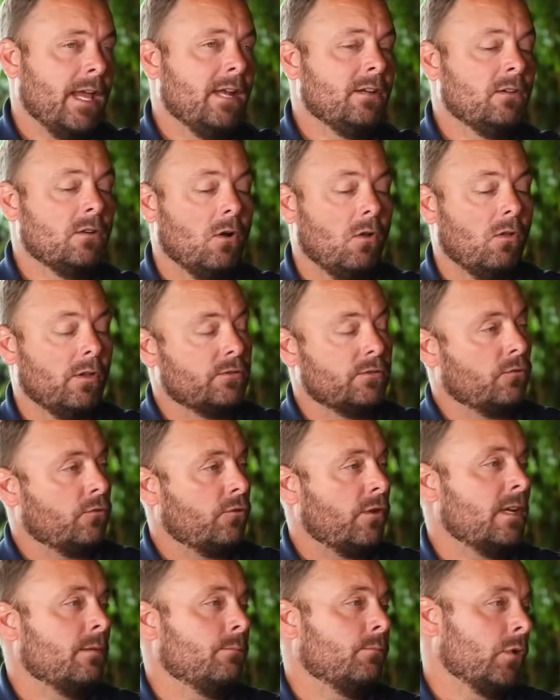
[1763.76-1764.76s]
end goal is
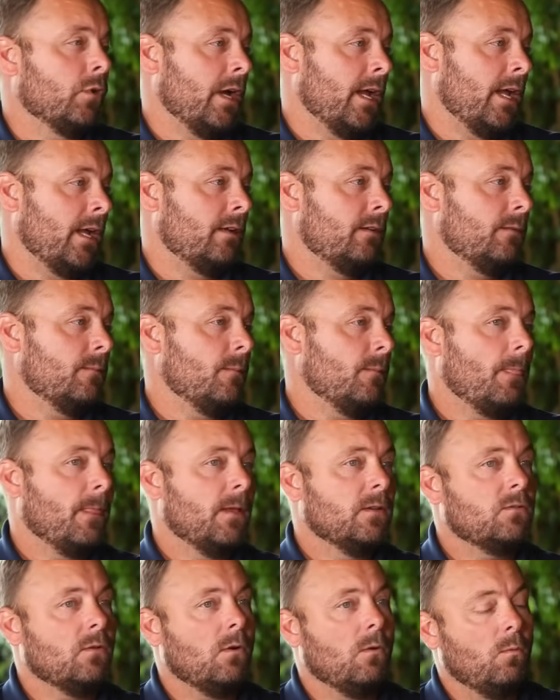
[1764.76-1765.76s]
create a brand.
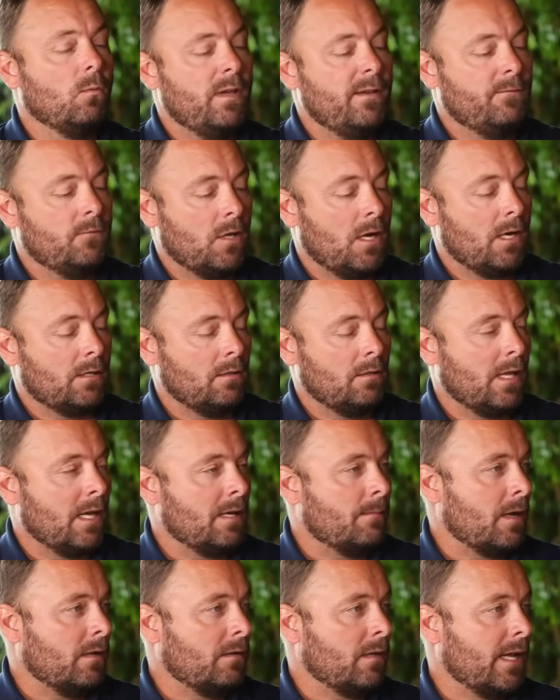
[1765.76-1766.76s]
Okay. So we've talked a
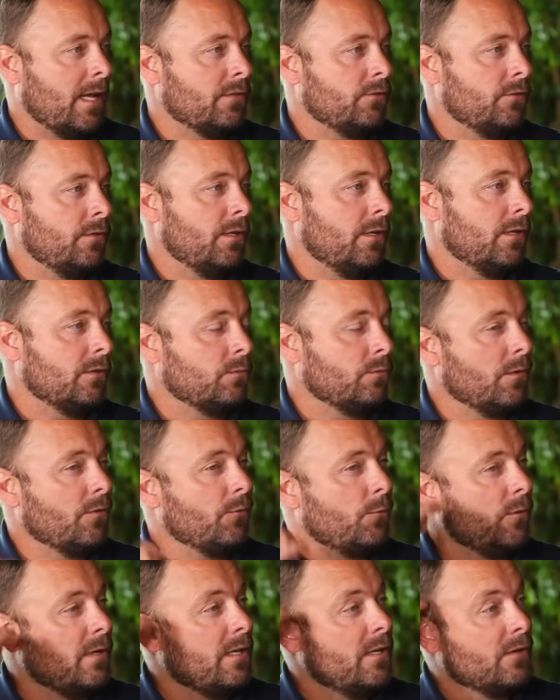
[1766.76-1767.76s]
lot about the last 3 years. We're
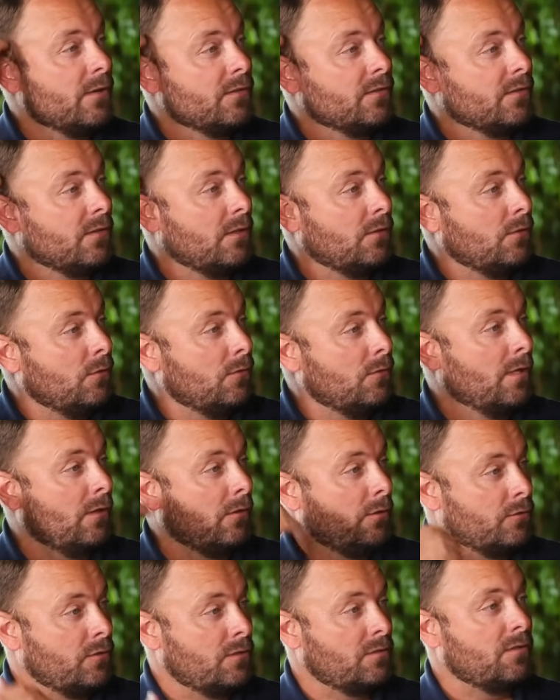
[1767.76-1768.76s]
3 years into due
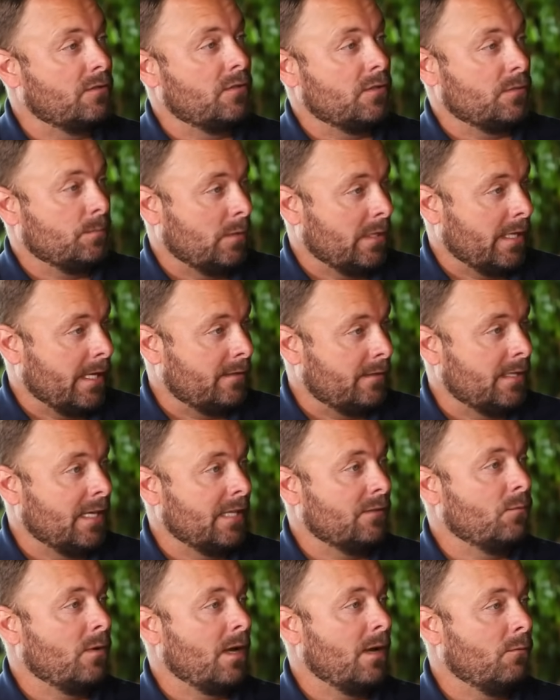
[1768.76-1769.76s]
diligence of this plant.
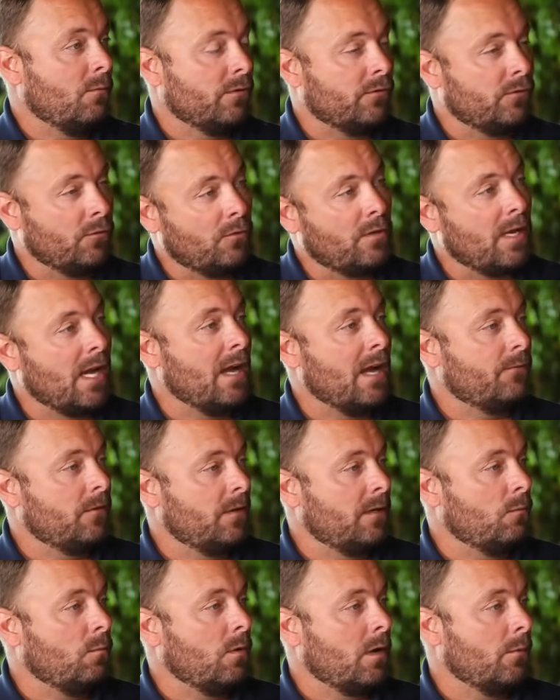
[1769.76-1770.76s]
That's why we're so
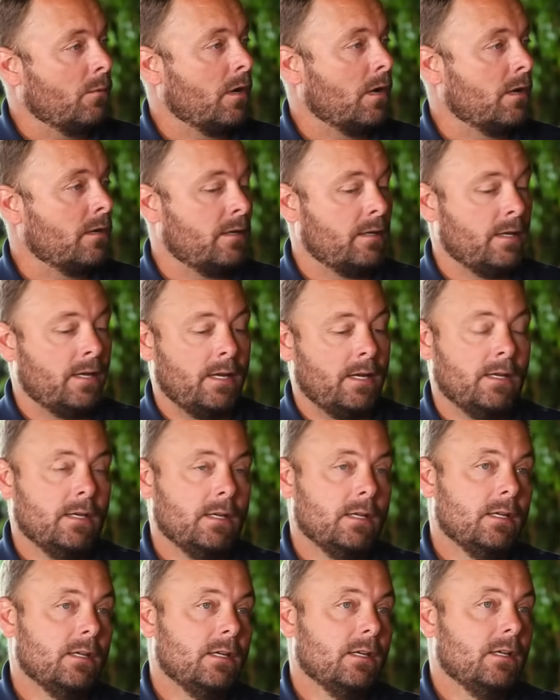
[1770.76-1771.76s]
confident in where we are today.
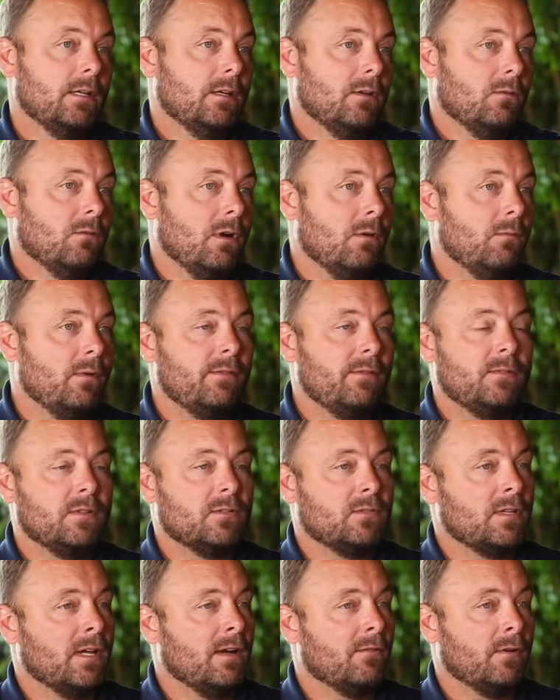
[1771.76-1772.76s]
What we've
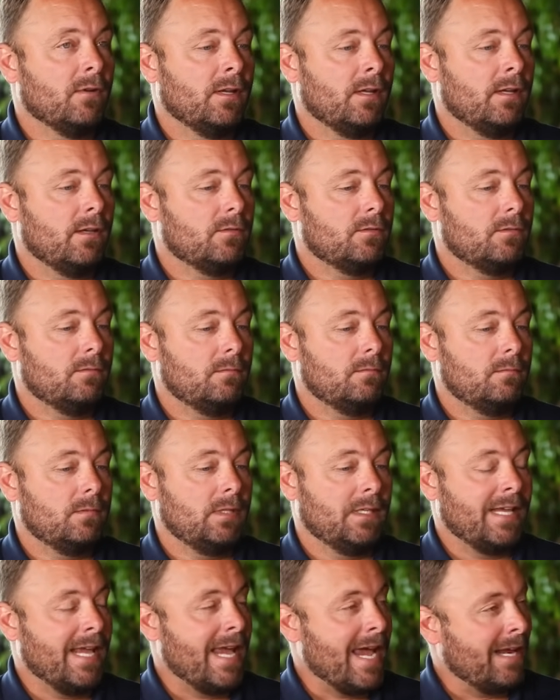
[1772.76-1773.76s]
discovered is
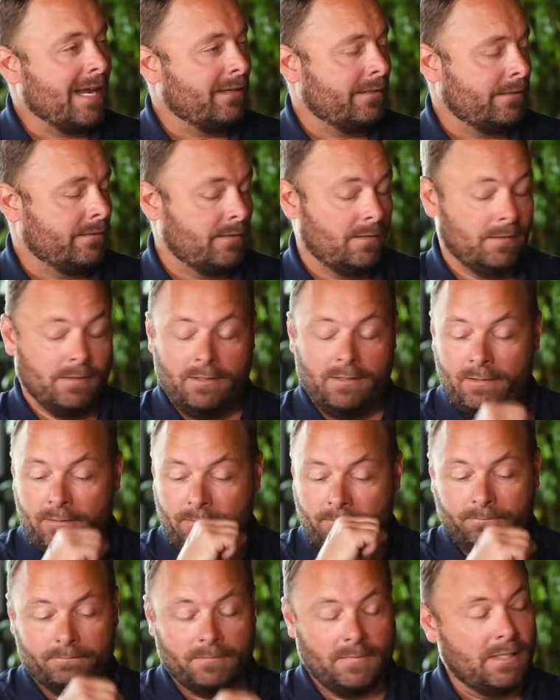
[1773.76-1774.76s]

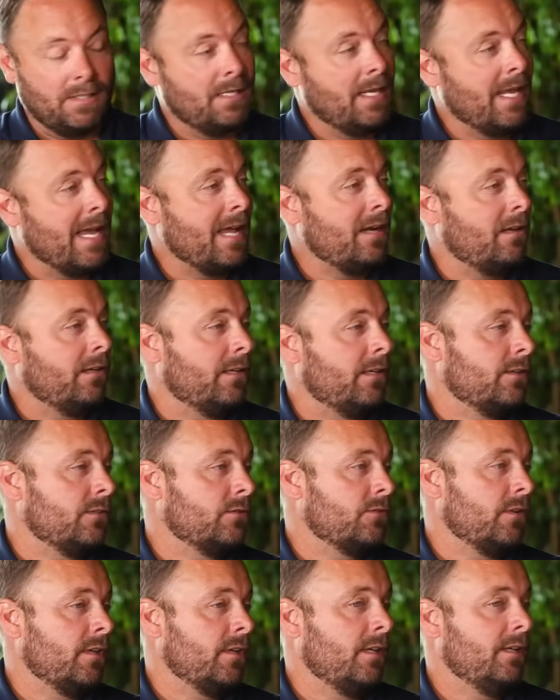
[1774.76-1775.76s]
the cattle
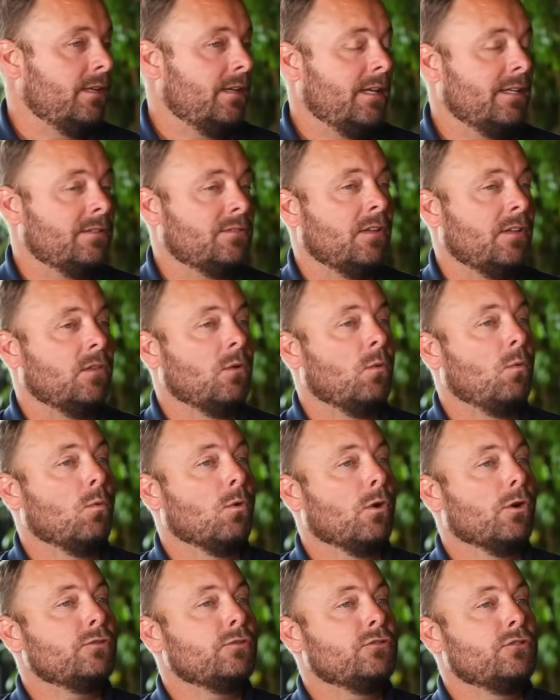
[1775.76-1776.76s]
industry has done the
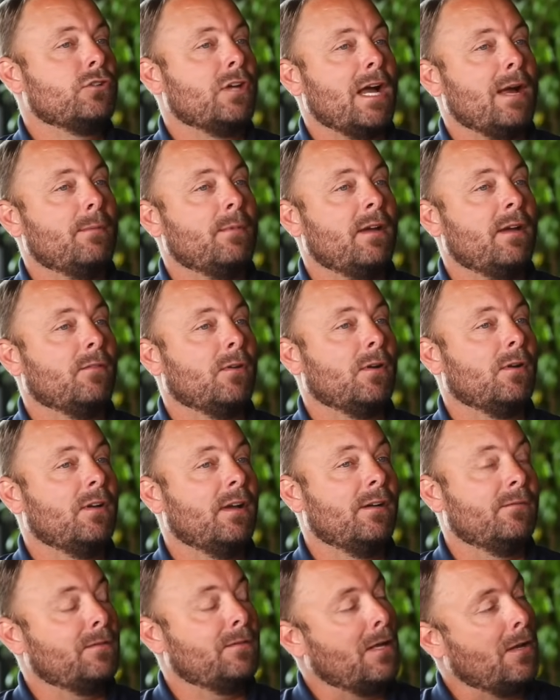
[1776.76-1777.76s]
worst job ever
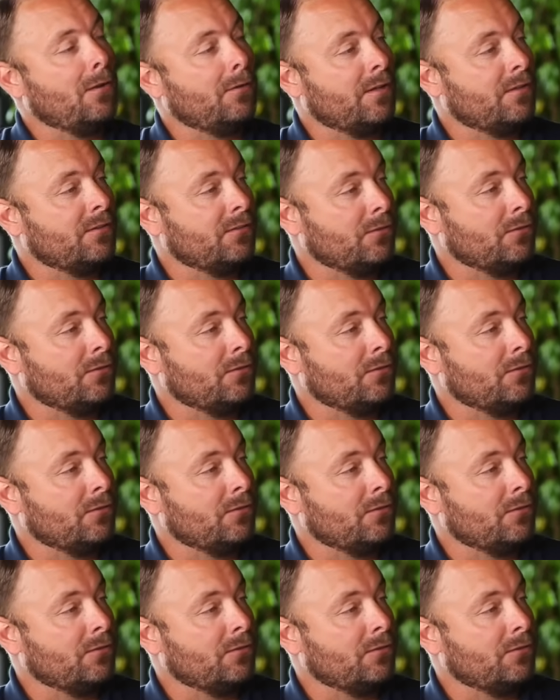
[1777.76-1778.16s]
of telling its